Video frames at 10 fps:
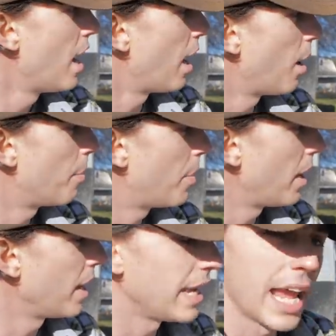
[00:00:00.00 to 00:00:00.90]

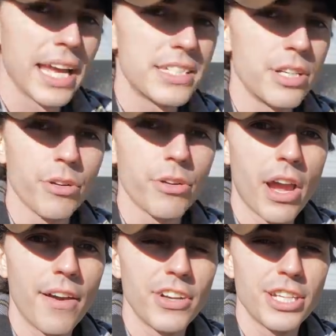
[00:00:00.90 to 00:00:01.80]
But yeah, zero
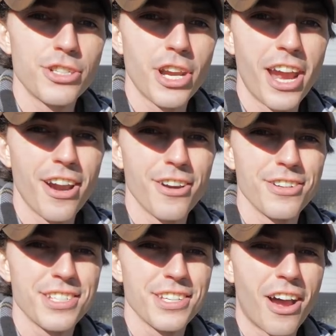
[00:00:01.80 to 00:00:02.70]
gravity
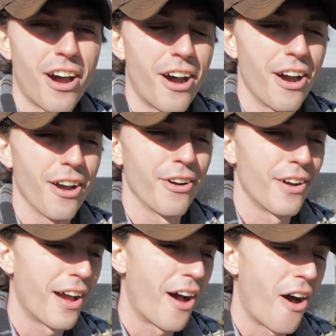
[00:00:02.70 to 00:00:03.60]
chairs
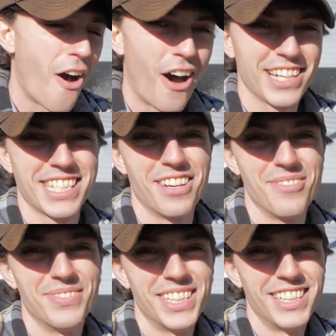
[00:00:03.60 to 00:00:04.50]
are
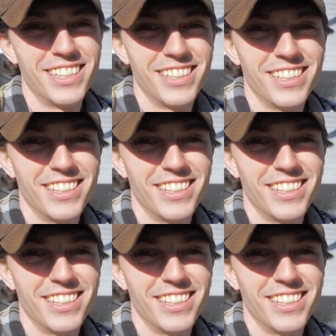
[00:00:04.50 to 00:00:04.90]
awesome.